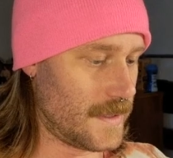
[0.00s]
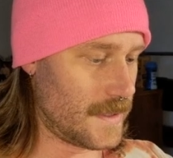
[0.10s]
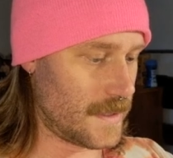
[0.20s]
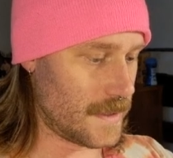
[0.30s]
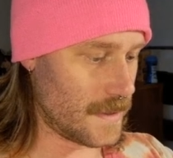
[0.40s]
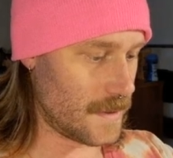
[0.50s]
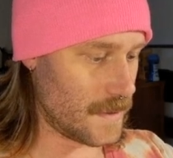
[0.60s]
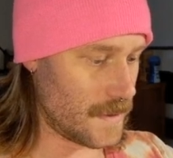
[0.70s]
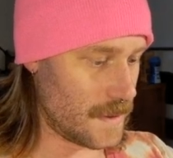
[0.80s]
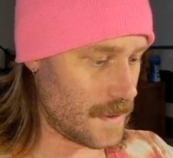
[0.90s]

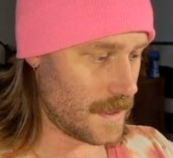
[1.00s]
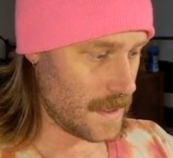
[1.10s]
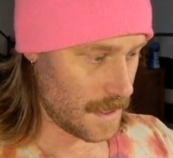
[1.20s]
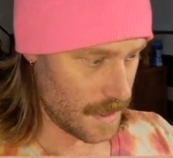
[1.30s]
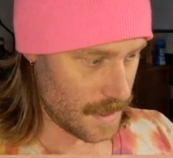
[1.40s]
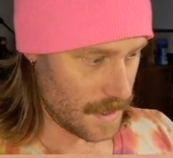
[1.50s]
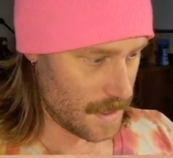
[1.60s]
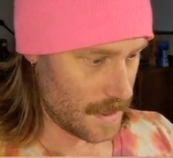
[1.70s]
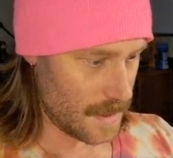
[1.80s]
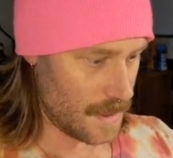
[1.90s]
So
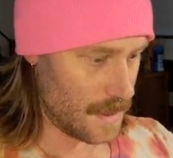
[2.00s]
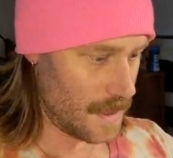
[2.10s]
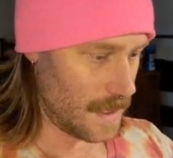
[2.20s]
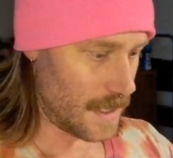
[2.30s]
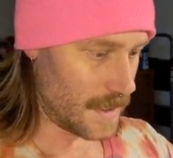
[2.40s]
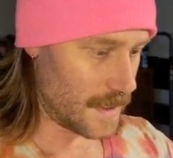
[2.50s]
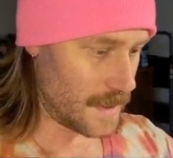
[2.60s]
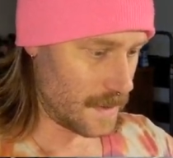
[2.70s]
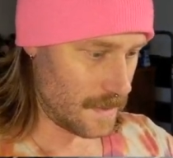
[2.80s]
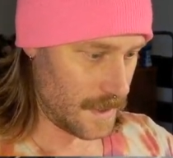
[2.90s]
yeah,
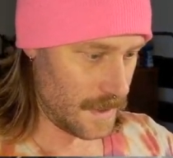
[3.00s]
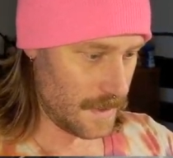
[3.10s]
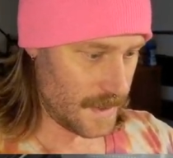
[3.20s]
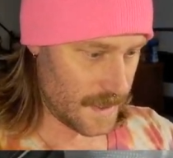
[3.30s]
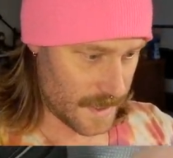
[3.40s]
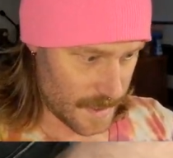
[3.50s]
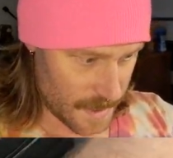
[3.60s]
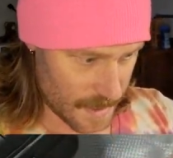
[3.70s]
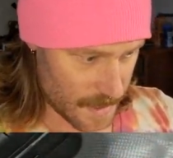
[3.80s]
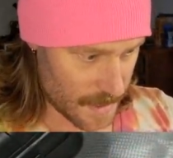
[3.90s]
so here's the
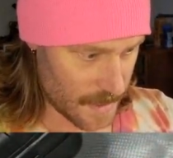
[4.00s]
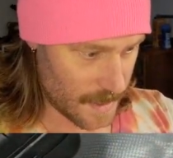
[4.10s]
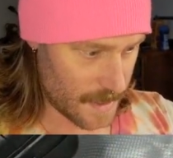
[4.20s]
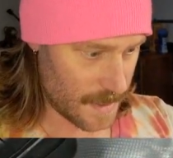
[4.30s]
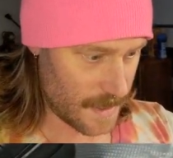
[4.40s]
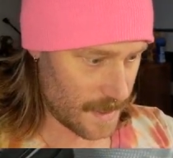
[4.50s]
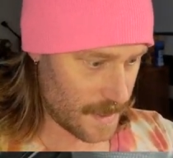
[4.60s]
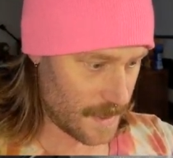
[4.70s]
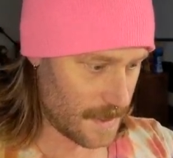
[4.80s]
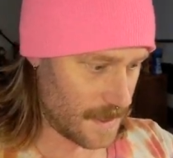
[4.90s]
thing
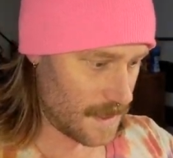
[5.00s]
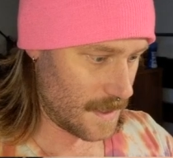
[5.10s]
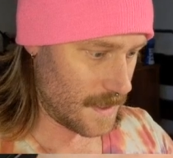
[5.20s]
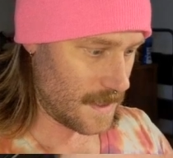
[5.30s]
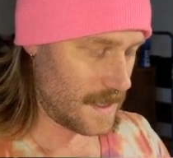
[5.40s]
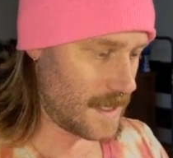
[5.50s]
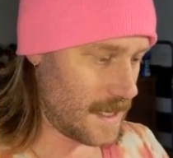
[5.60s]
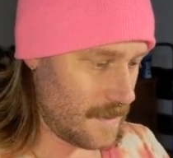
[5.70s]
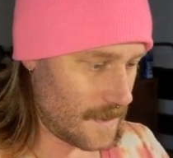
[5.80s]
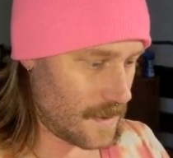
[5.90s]
I
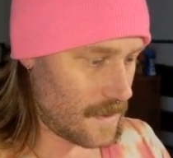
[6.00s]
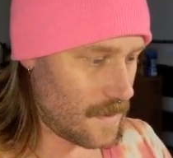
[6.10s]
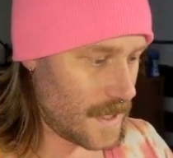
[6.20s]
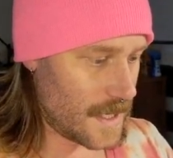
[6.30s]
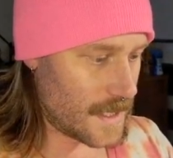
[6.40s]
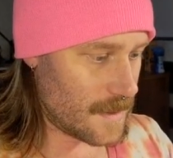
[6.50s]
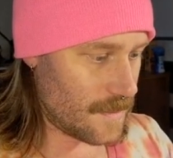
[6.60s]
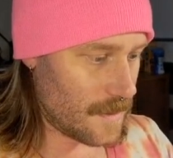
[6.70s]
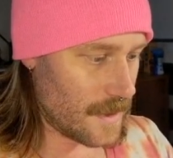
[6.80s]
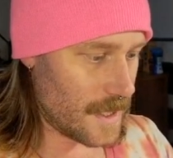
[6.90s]
haven't quite
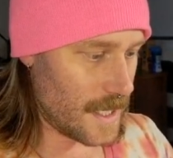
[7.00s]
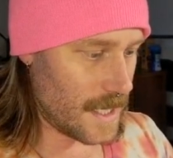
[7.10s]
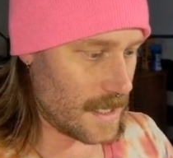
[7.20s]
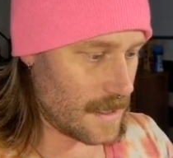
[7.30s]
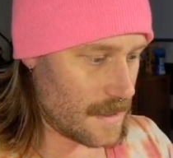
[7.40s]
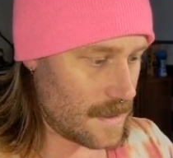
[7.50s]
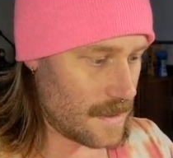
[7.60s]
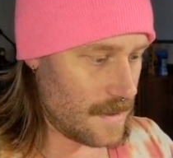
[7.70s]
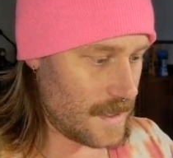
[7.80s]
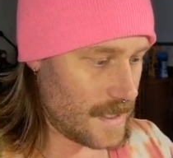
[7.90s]
explored yet.
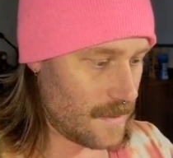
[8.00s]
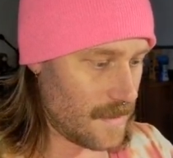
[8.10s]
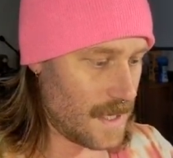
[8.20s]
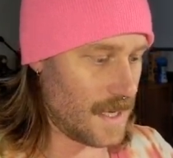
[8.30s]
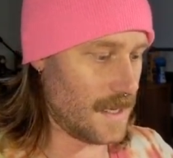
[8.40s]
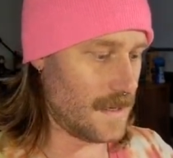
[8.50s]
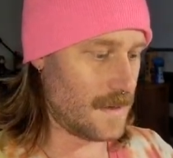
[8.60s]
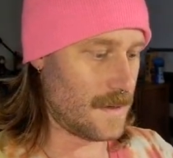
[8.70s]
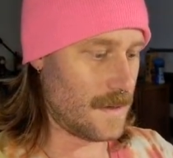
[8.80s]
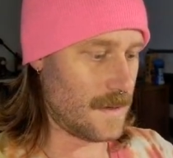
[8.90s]
Now you tell me.
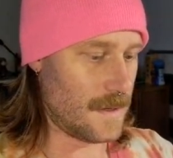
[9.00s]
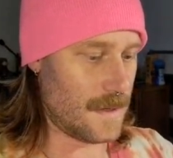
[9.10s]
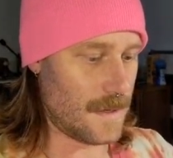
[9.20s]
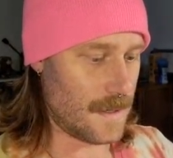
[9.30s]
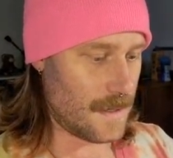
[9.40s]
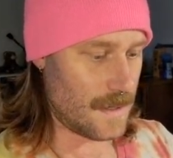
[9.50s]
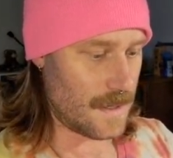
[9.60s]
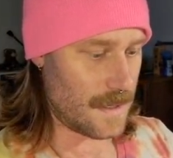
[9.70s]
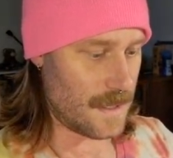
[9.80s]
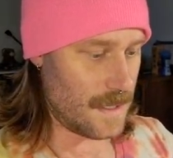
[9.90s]

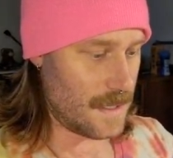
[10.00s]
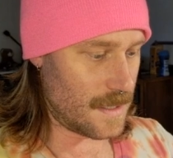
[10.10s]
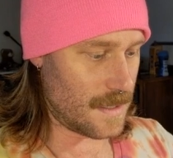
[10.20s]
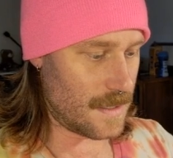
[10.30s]
I think,